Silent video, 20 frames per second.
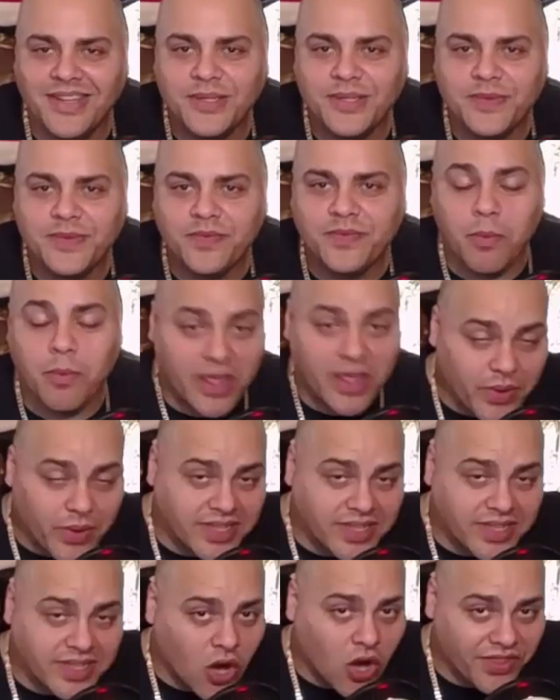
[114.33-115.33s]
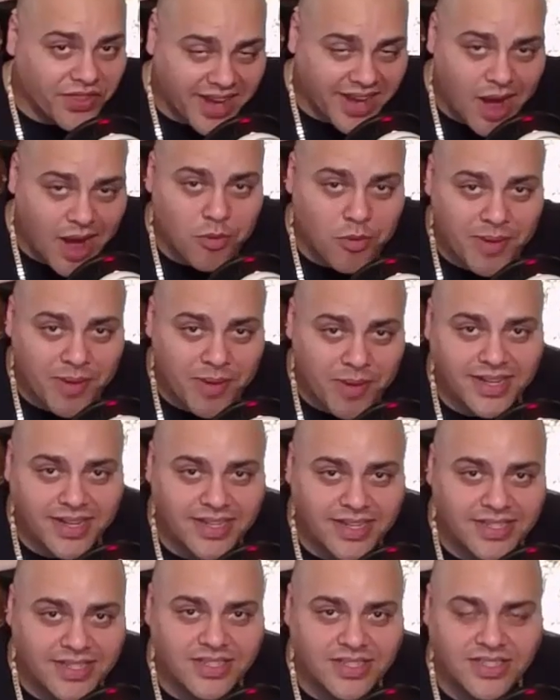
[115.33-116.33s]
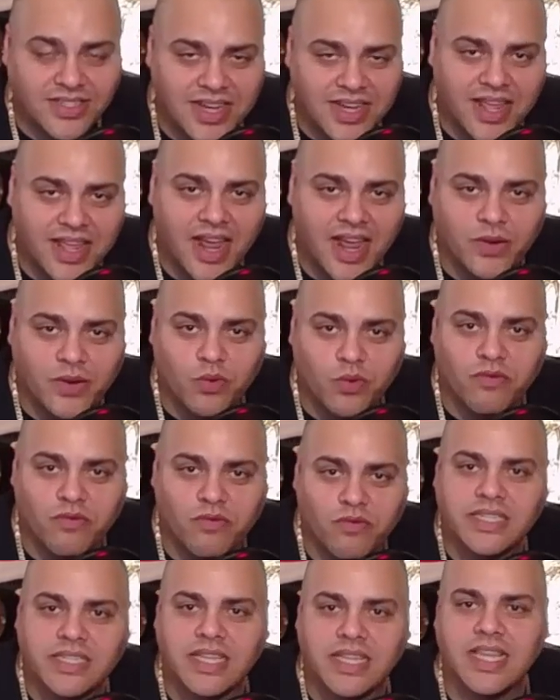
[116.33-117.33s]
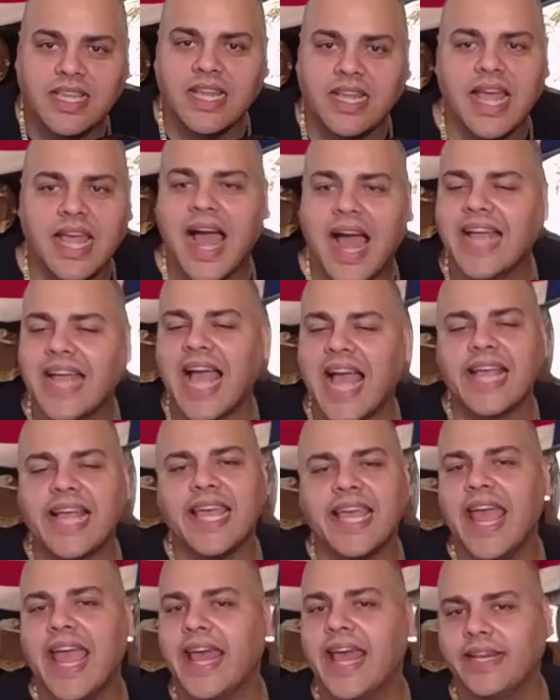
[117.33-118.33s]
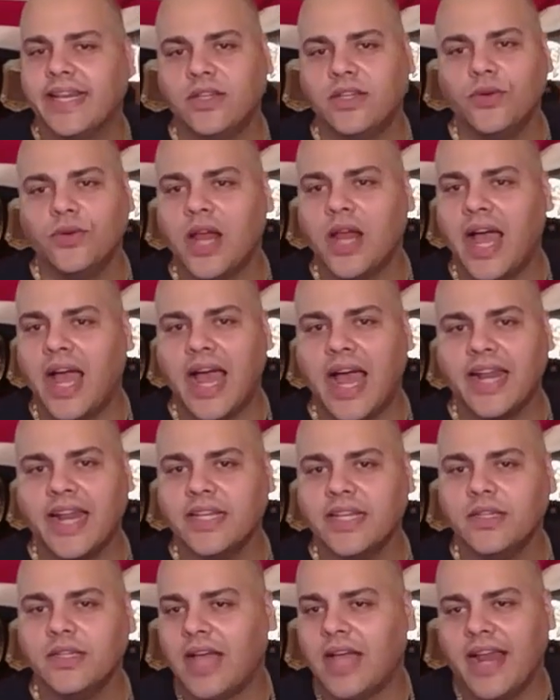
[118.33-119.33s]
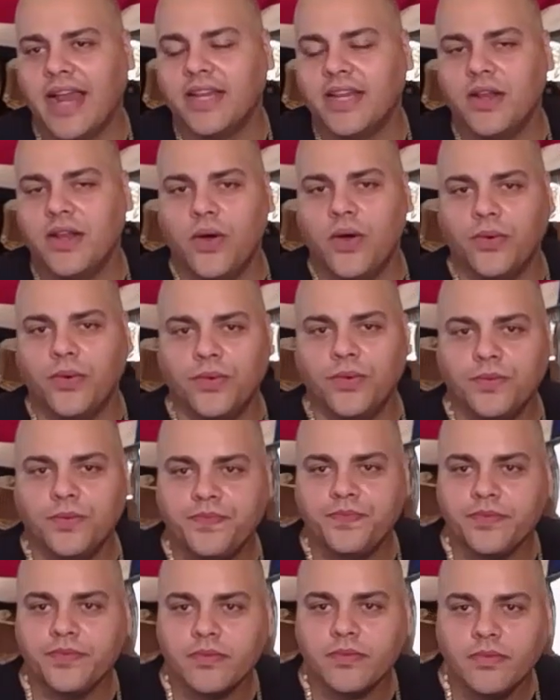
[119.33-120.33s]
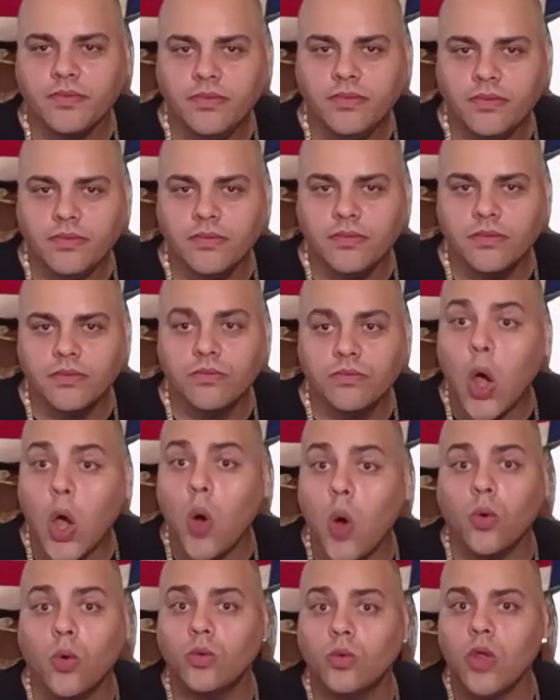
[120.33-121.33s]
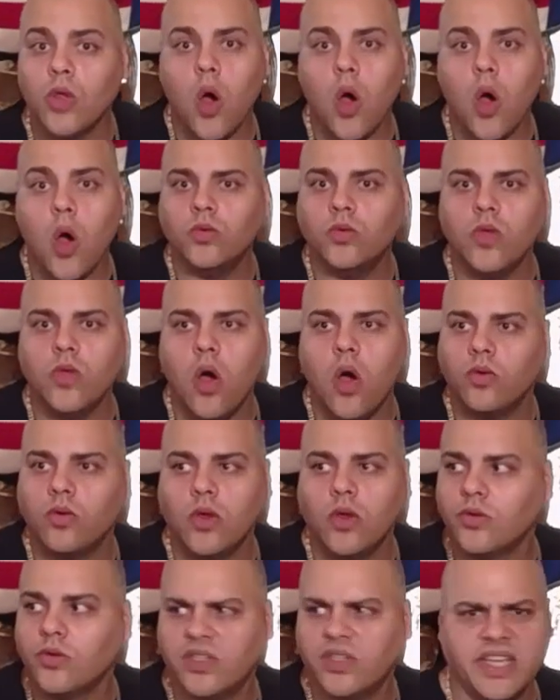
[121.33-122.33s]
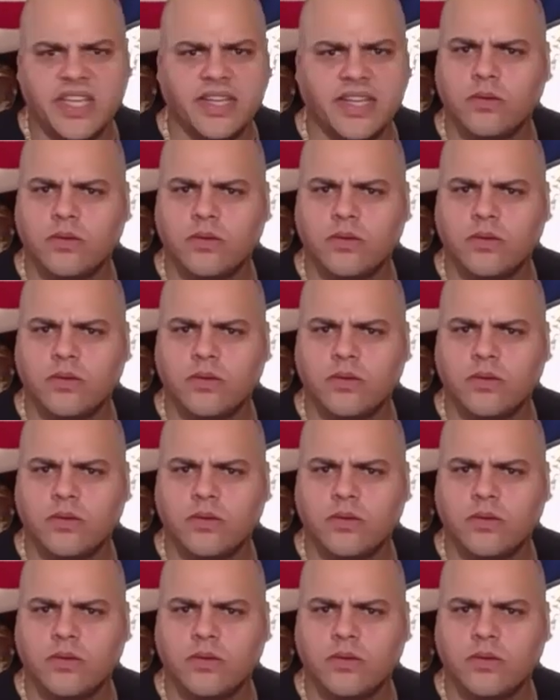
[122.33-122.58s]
By the way, it's Carl the cameraman. He's the steady hand of One Wrestling. Yeah, I, I can't, dude. I, I didn't, I didn't know. No, no, no, no. The ticket